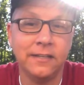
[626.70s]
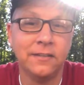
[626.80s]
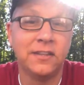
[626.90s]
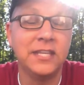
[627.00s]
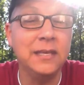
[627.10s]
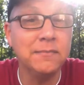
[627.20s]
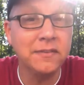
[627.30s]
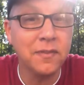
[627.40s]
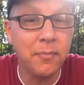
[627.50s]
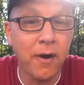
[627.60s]
The themes
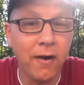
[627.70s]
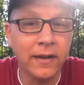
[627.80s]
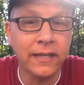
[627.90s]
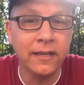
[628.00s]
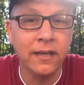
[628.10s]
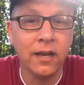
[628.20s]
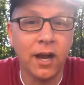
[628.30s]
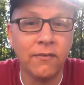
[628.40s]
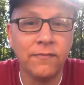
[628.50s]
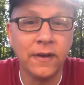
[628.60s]
of the party
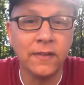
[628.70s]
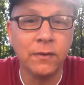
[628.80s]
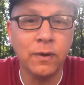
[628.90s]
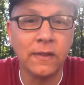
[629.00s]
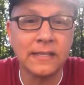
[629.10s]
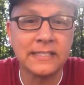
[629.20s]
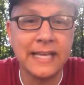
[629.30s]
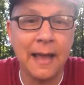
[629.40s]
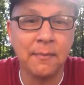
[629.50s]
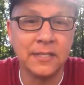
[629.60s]
are fairly well
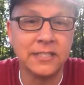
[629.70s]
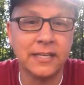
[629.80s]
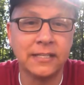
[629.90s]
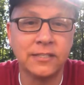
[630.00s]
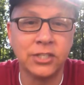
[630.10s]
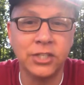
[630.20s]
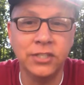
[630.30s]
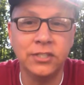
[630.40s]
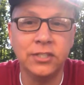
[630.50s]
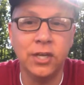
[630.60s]
established, and it's
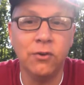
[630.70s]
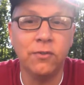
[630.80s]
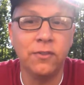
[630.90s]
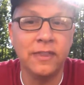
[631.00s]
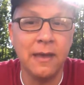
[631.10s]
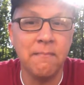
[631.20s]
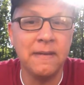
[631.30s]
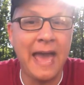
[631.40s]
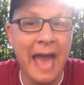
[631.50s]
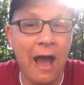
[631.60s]
good to note them
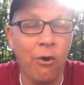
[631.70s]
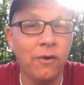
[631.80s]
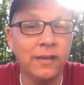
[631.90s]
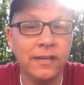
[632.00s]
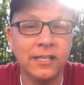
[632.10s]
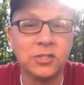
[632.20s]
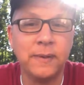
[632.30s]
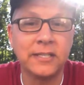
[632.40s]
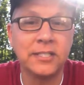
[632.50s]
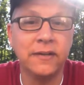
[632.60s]
now,
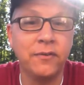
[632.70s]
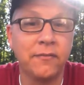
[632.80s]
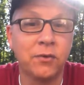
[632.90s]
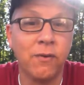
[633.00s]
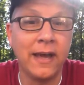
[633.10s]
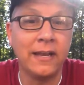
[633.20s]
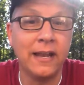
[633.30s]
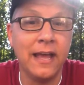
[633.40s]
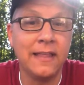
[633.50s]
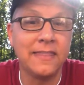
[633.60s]
especially if you have to write a
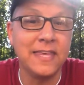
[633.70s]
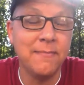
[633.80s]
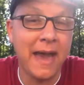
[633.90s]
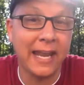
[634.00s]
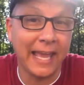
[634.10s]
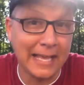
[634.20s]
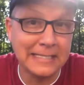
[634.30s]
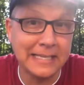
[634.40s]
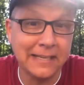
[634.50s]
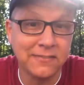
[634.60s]
thematic
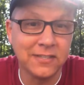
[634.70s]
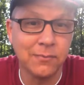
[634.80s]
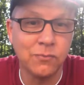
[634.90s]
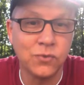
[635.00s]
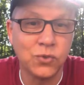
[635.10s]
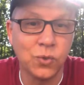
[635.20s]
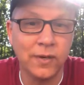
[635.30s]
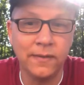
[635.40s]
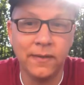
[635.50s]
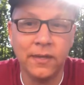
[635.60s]
essay of some sort.